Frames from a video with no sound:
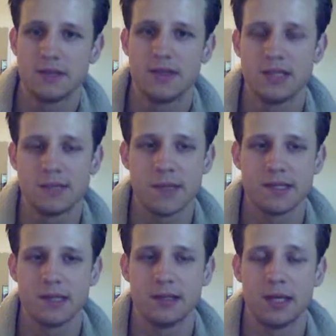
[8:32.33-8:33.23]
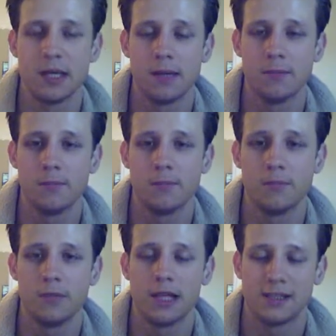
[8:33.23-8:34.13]
This is basically,
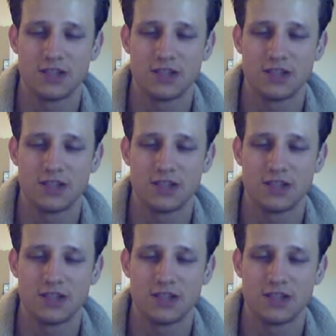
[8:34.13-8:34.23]
like,